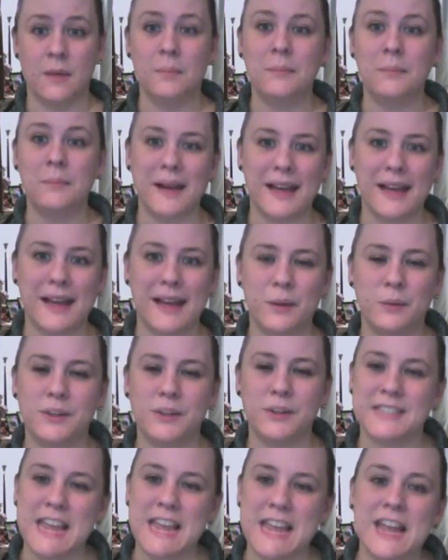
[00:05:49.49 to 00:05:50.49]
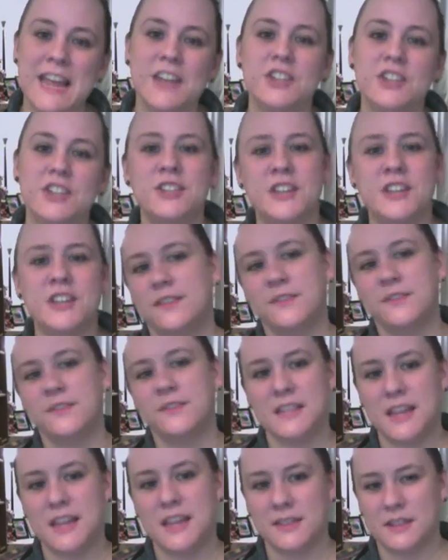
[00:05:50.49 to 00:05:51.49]
But we're seeing a
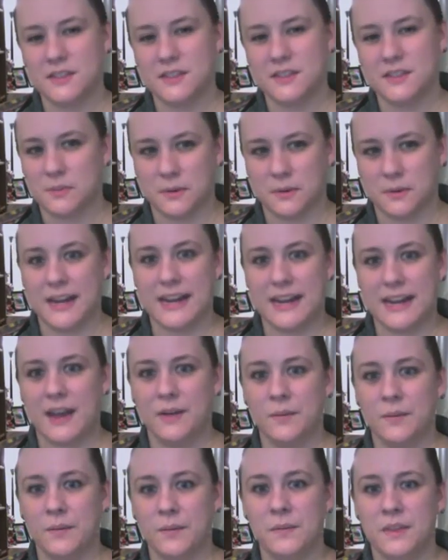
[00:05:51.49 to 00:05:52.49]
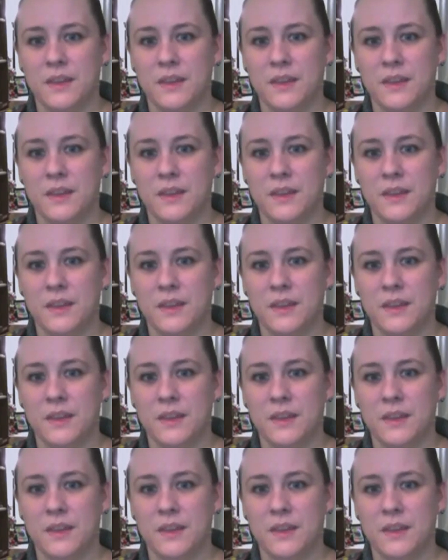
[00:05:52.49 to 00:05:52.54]
shift in the story now.